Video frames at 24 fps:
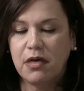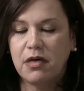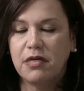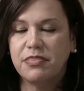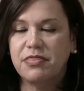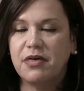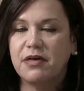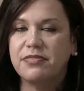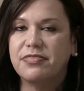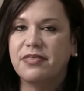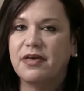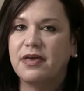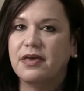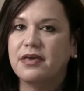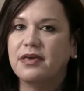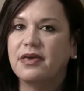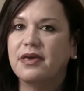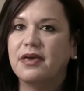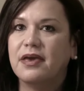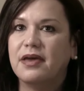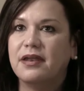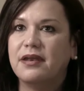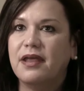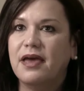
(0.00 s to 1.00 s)
that they
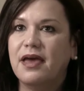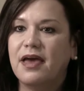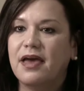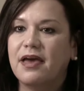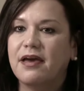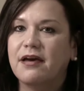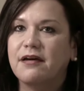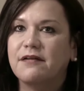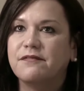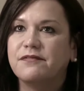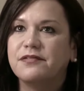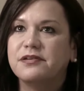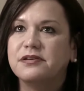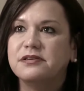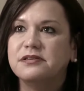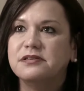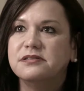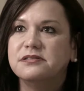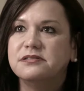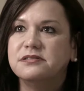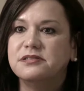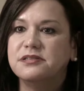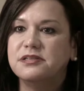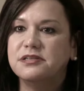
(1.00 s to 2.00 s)
can have
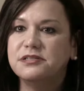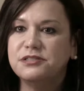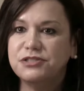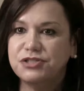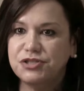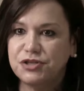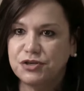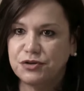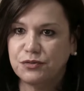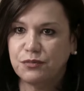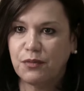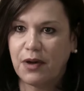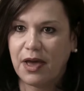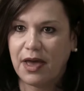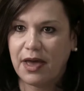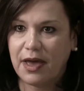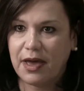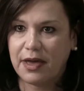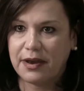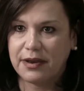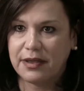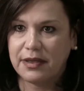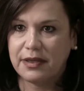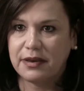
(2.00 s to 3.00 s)
tissue
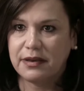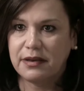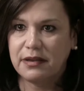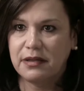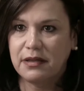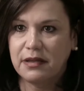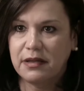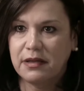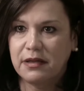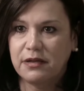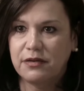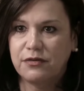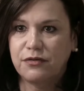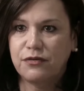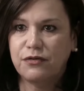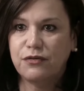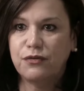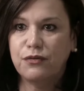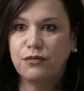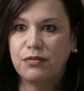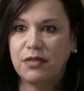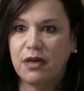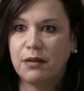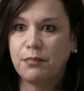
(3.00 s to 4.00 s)
added
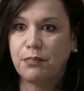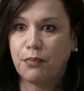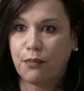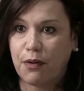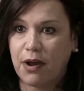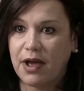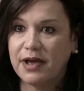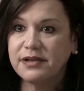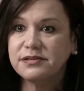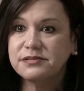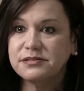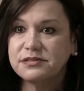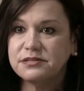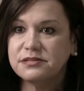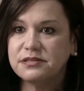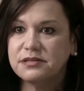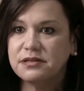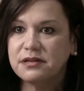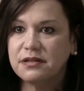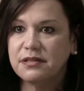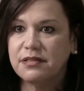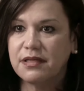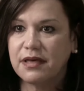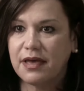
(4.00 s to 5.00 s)
to that breast.
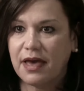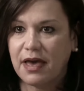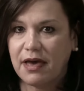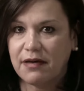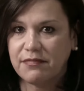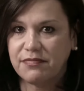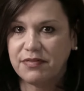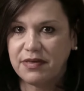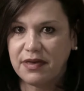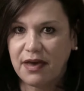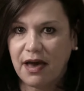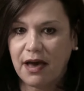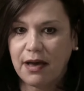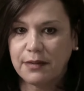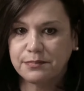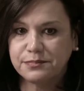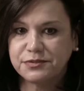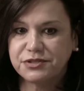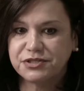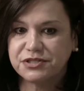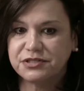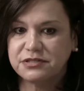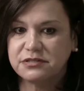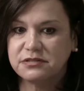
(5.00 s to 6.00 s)
They have the
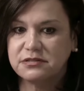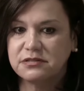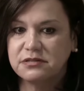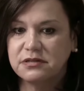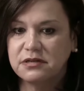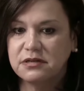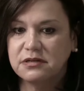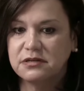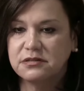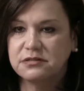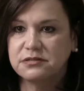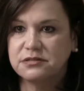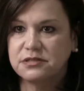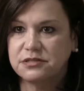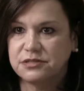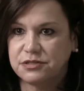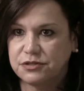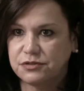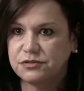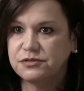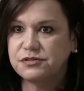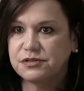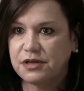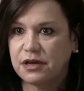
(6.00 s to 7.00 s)
option to
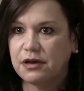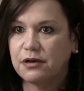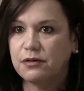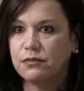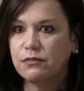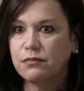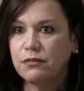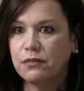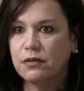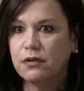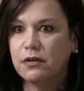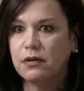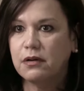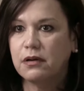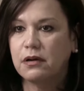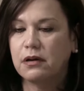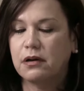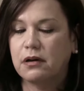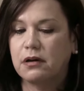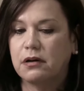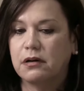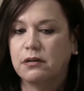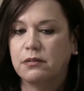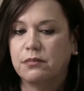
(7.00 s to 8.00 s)
do so.
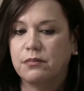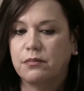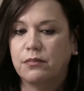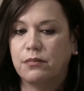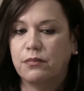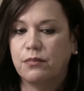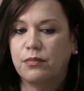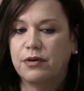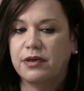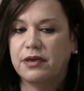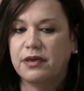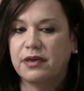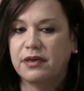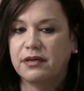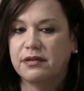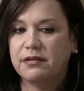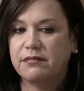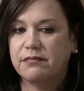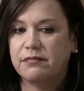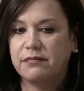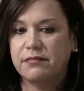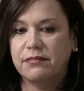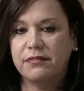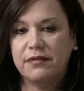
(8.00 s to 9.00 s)
We
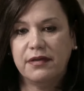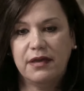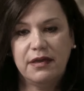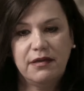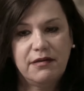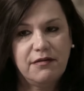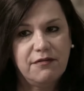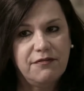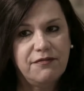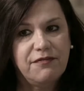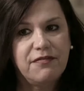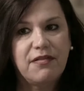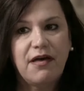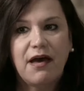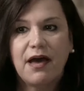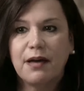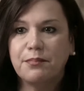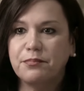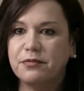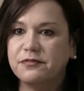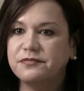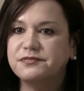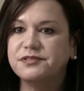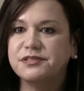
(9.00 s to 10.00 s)
can take a
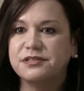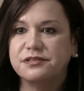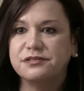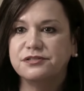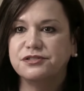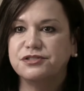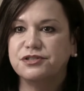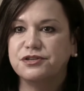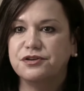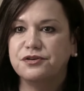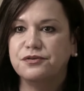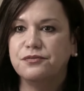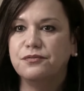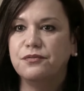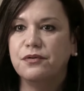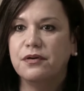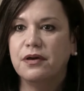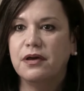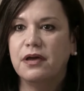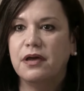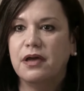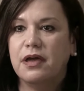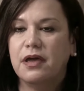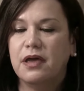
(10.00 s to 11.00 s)
flap of tissue
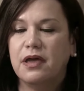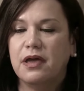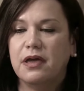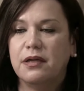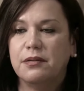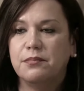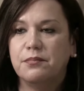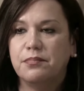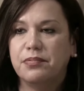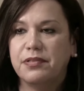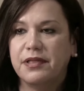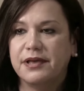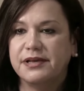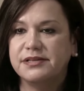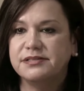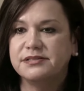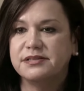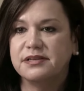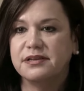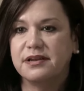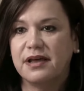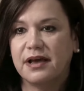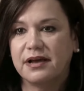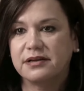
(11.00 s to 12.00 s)
and place
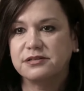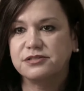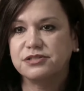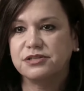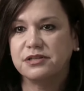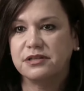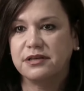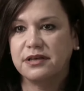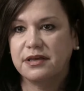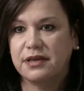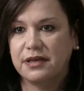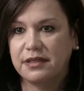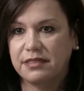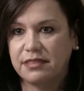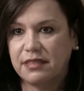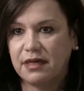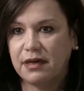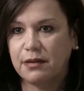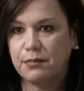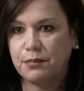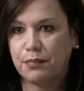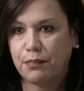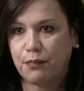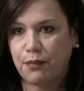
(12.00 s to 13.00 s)
it actually in
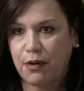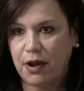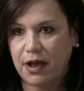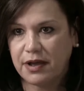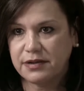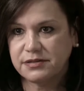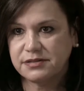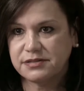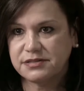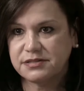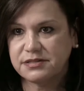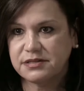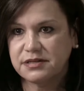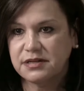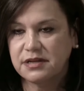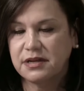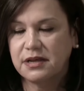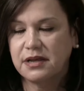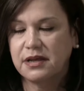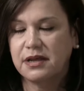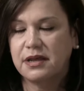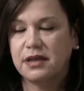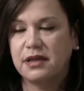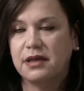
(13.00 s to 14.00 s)
that breast
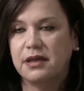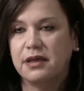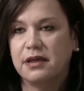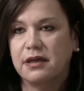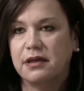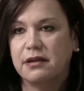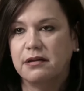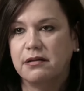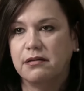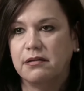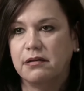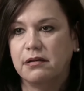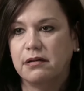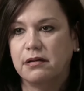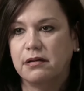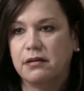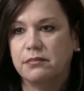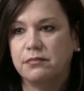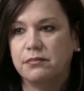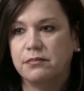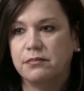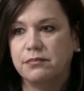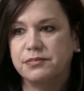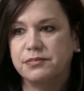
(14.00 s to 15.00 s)
and
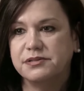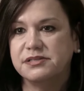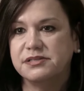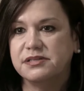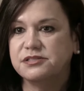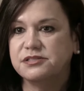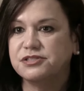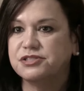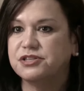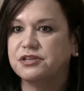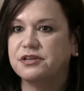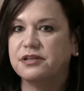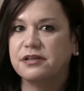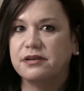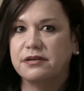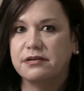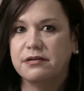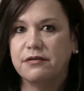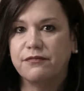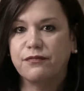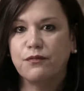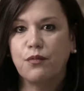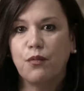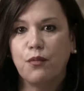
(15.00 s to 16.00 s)
position it, and
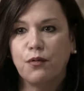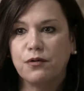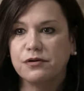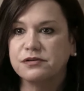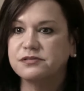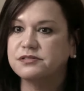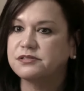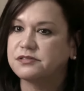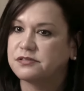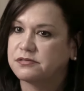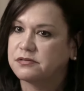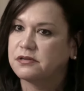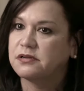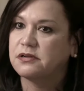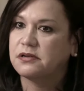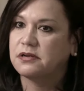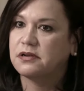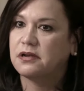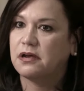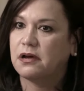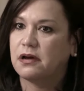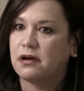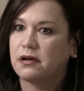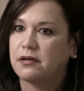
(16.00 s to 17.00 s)
of course
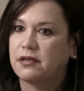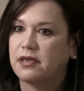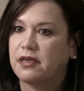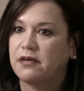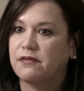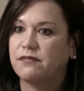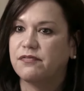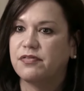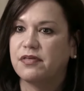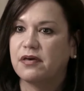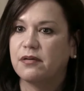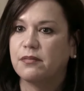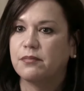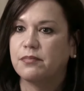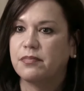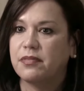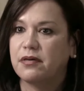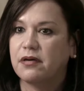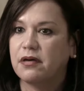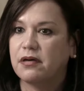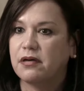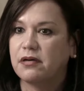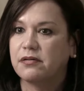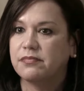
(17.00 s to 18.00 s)
give them
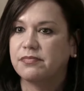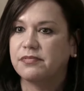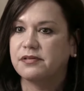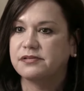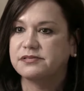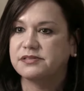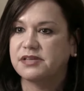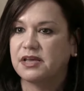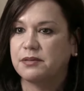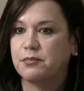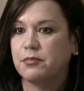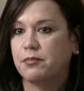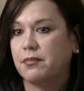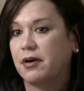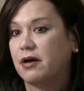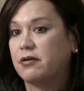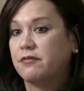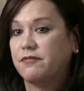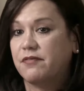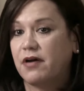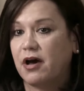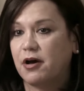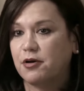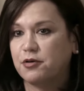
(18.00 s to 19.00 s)
the same amount of
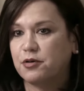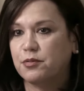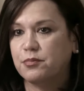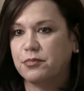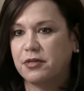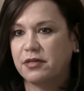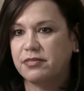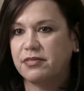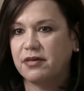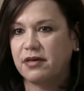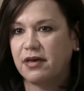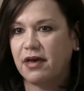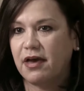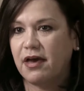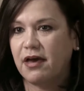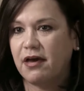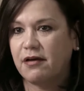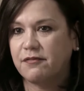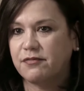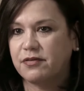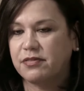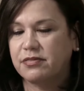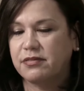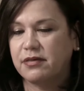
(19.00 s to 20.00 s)
volume that they
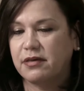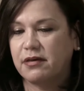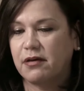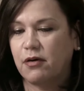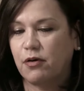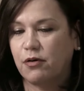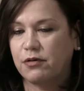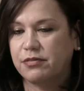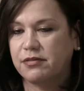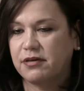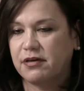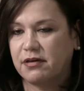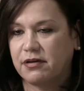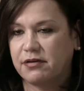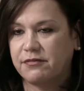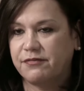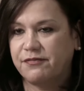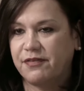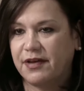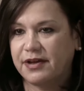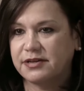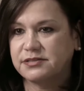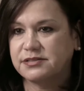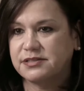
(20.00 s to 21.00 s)
have on the
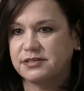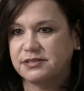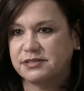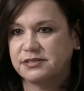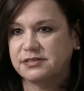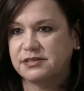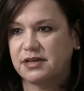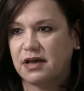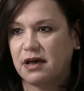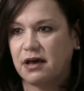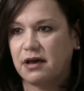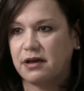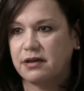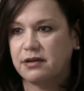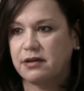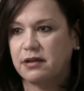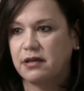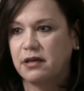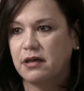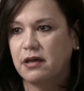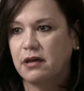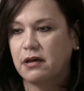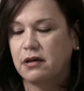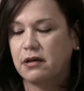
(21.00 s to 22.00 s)
unaffected side.
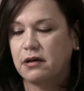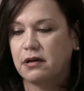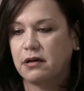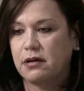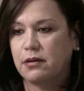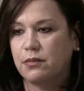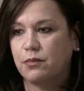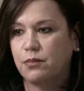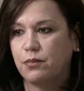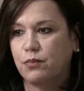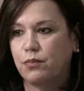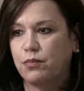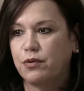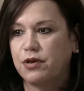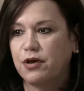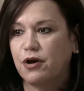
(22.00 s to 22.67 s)
We